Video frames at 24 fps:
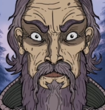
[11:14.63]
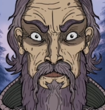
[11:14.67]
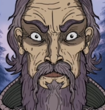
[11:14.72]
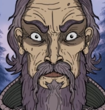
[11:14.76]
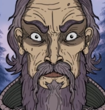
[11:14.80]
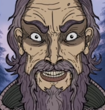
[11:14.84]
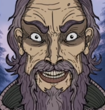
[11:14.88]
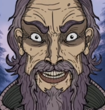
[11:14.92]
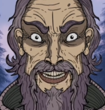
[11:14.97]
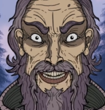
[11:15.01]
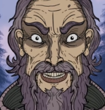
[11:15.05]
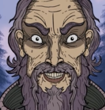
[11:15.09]

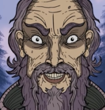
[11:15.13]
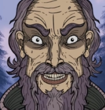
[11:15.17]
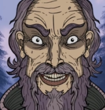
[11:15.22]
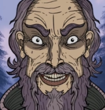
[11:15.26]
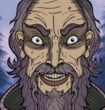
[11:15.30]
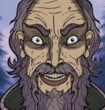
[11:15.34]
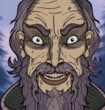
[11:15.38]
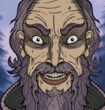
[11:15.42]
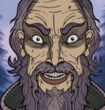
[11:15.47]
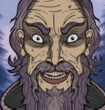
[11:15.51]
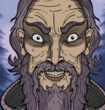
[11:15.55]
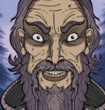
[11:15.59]

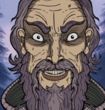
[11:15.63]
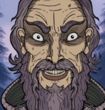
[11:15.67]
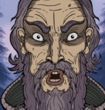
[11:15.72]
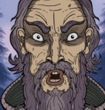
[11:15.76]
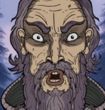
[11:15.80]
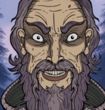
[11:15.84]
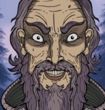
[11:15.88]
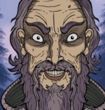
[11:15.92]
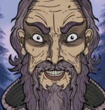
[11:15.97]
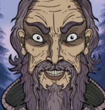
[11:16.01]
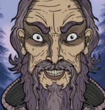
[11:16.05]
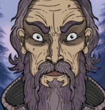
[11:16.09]

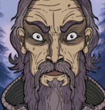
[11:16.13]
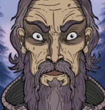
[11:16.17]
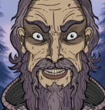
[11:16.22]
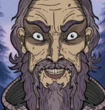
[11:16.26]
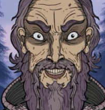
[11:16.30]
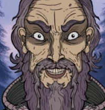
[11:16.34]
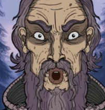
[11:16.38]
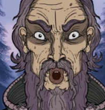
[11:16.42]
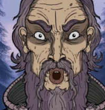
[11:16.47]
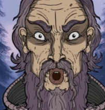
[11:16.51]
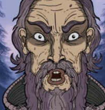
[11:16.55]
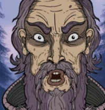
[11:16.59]
1997 to
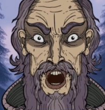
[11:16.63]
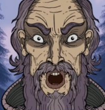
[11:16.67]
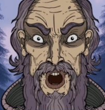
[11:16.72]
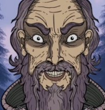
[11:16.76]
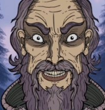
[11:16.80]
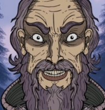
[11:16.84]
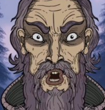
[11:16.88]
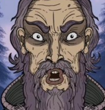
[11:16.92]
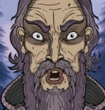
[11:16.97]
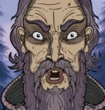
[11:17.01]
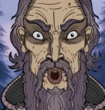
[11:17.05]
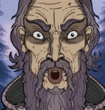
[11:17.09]

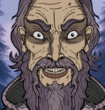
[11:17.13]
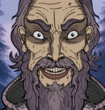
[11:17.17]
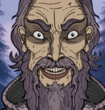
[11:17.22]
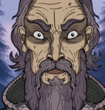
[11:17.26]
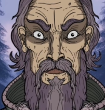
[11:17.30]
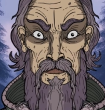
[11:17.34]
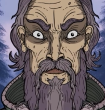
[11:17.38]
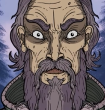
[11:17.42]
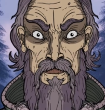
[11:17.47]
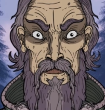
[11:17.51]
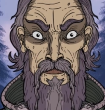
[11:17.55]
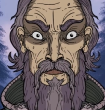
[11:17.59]

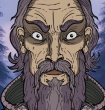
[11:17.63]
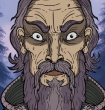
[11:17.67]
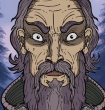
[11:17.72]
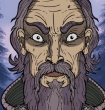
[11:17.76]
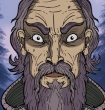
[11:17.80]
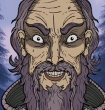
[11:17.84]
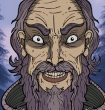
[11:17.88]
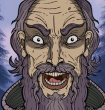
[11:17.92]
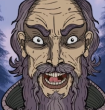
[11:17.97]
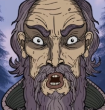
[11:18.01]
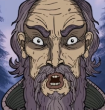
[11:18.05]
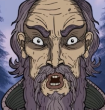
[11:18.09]
2003,
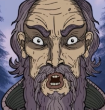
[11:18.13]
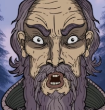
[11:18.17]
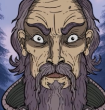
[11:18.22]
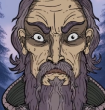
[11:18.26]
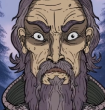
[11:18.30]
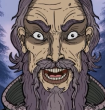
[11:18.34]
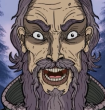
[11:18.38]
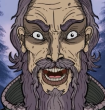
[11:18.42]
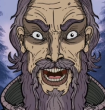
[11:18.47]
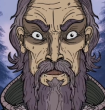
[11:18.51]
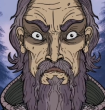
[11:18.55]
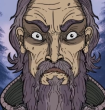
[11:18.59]
brought the
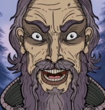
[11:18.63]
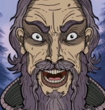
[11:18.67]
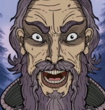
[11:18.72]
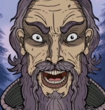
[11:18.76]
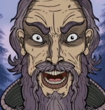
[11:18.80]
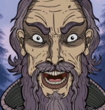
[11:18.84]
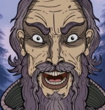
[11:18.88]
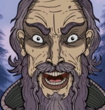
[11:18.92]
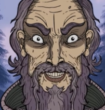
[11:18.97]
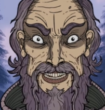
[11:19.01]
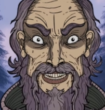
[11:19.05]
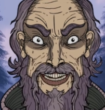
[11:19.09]

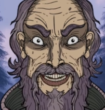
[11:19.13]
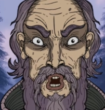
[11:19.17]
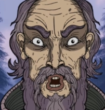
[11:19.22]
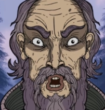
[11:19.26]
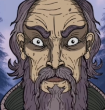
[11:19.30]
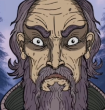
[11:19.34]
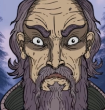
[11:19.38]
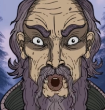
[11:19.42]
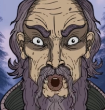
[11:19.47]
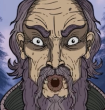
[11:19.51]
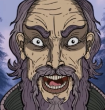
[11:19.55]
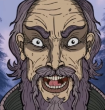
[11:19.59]
vampire into the
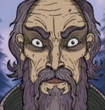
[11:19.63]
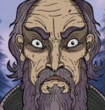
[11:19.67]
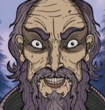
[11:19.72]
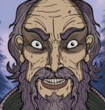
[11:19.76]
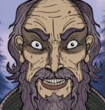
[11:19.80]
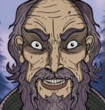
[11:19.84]
realm of